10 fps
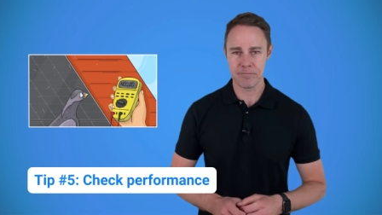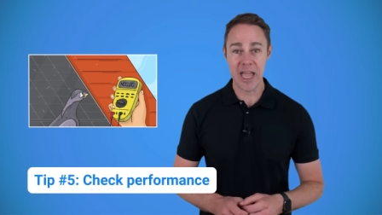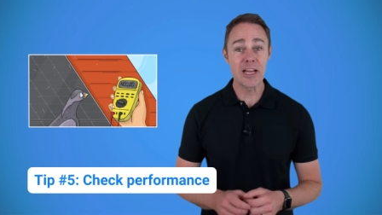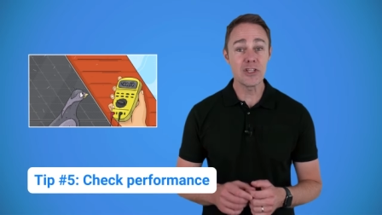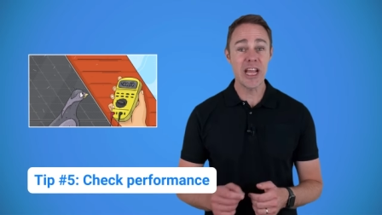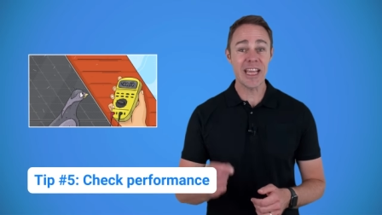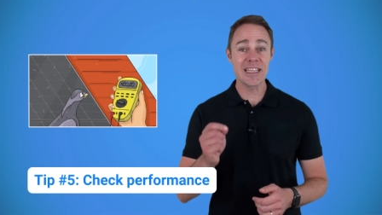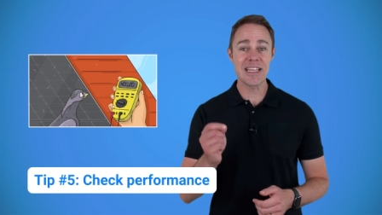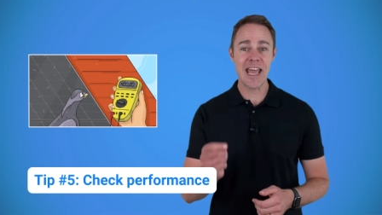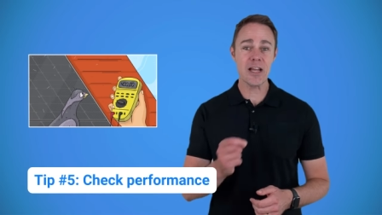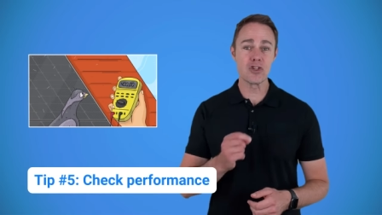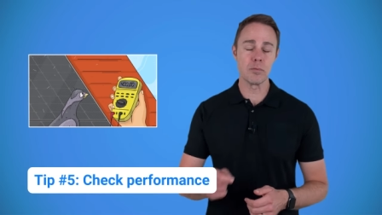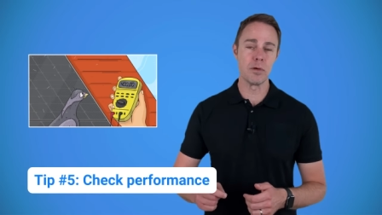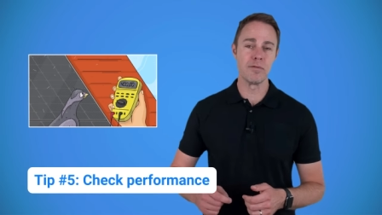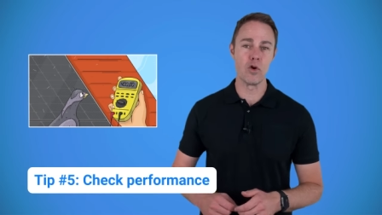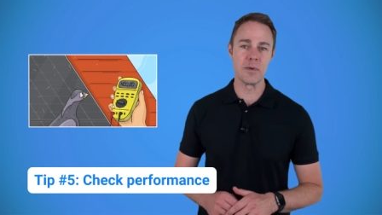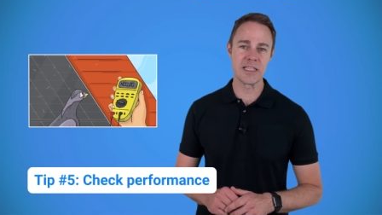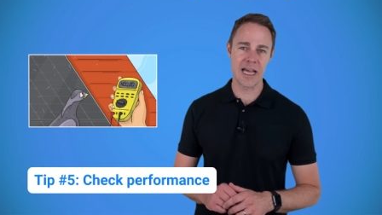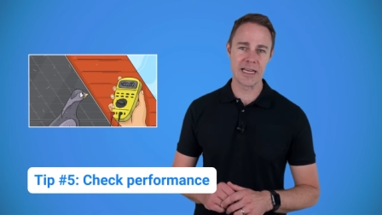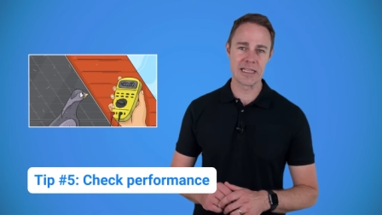and check its actual
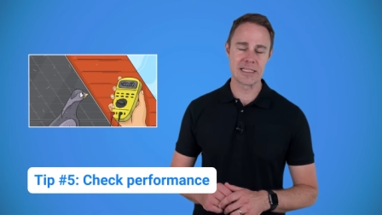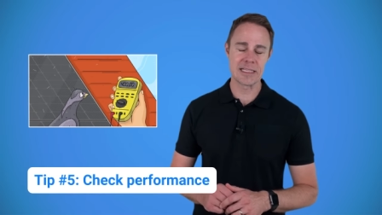performance under the